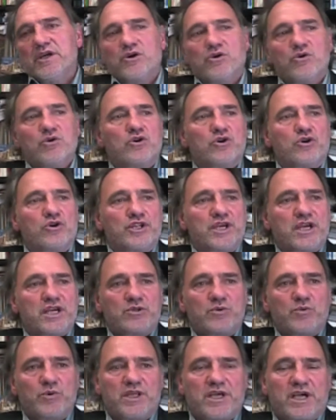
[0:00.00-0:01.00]
who
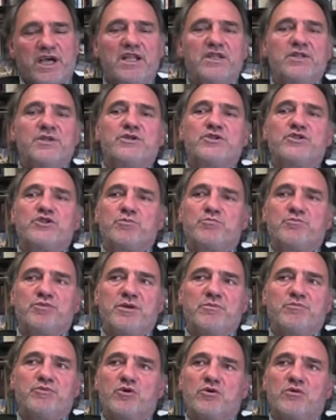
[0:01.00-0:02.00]
connect with hundreds of
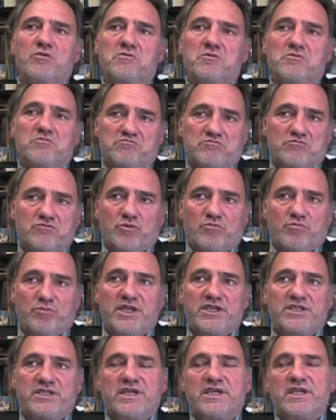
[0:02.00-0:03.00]
people
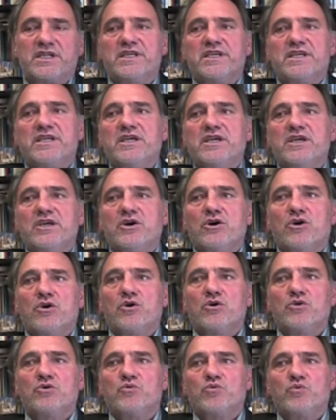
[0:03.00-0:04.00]
basically
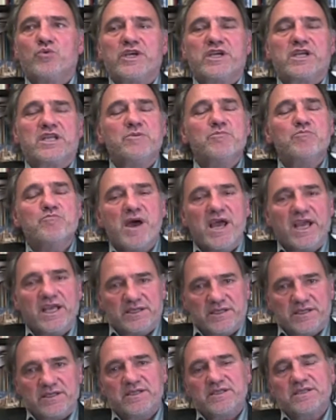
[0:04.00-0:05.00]
on weekly
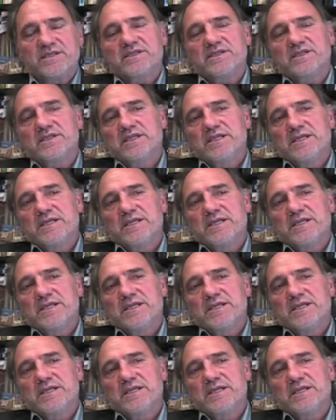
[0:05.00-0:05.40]
basis.